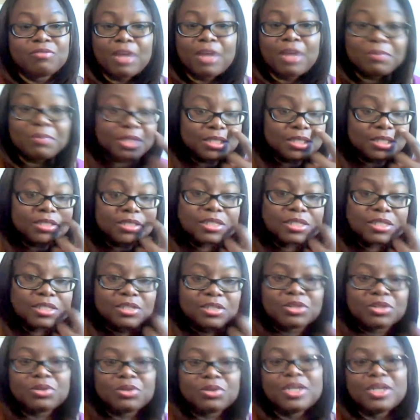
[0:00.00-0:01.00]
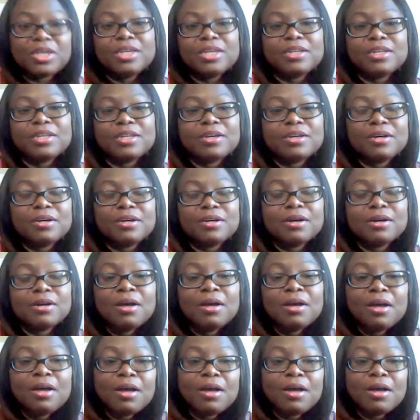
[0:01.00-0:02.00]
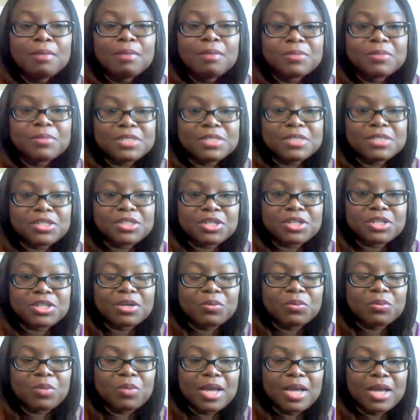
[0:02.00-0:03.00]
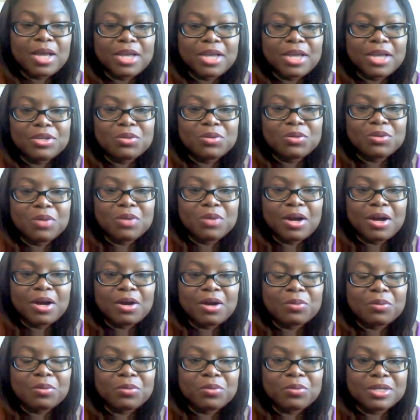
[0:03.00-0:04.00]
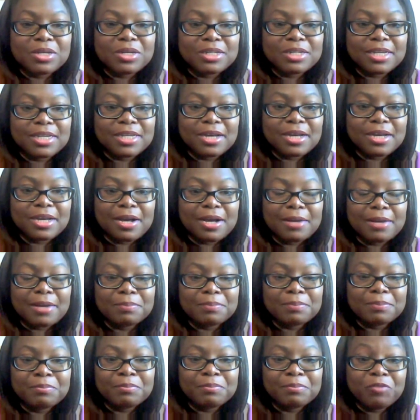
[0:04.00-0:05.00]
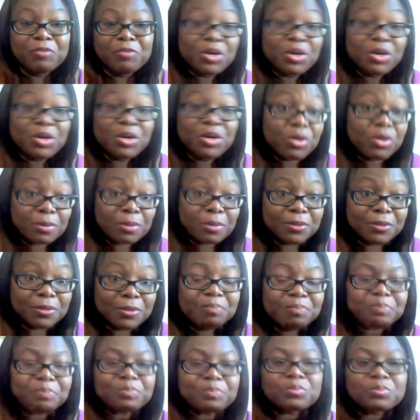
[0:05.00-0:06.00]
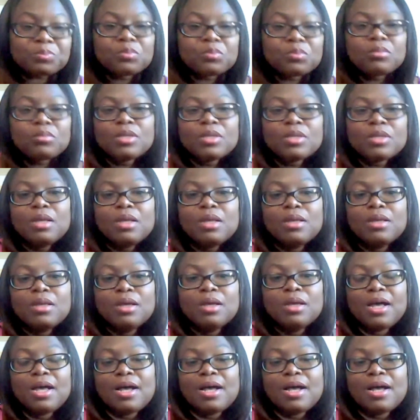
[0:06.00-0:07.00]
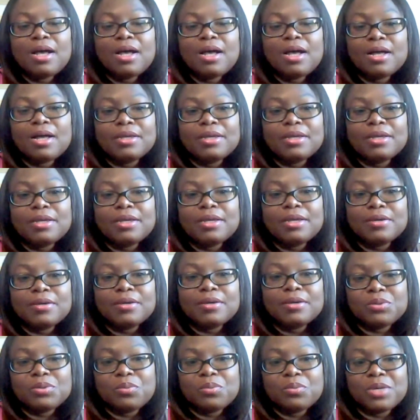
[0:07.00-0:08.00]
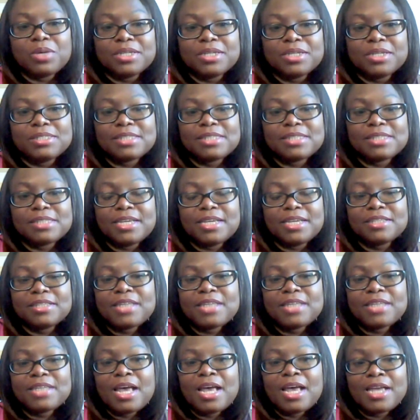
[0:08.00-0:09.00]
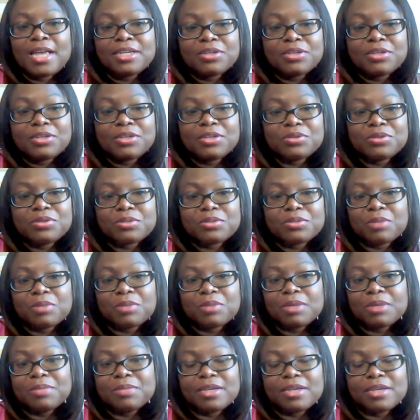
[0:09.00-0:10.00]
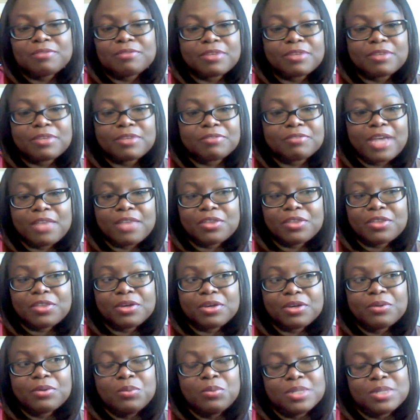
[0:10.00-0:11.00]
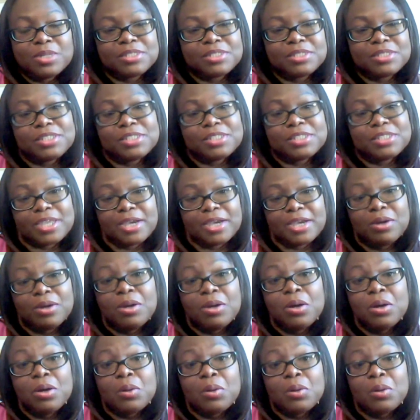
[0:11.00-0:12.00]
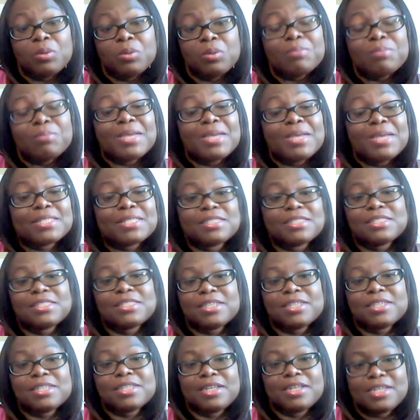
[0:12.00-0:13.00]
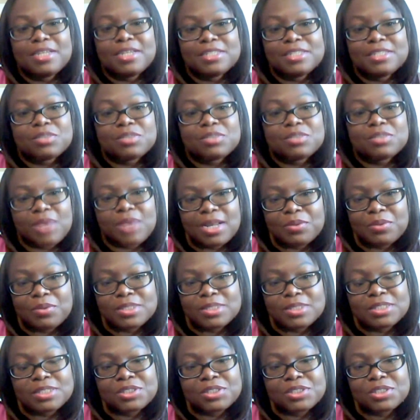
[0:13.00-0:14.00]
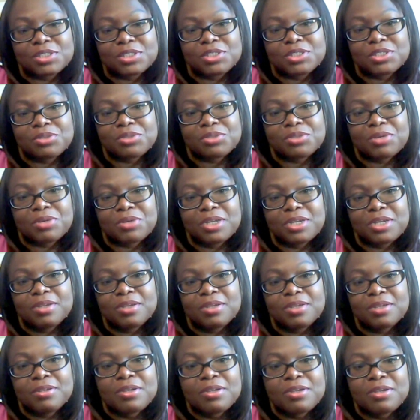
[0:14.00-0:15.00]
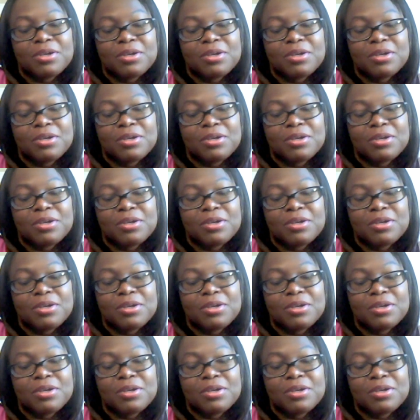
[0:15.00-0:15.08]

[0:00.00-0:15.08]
and families until you're in a position where you are really vulnerable. I also want to say thank you to my BFF Heather, who was there with my sister and niece while I was in surgery,